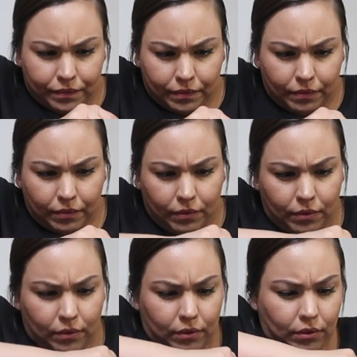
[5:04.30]

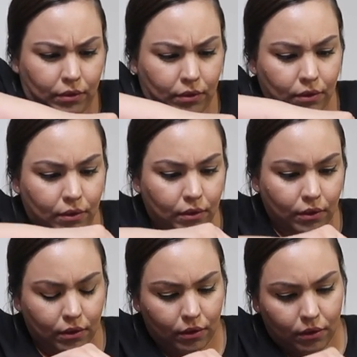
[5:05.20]

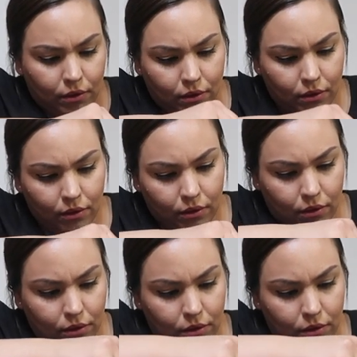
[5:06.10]
[no speech]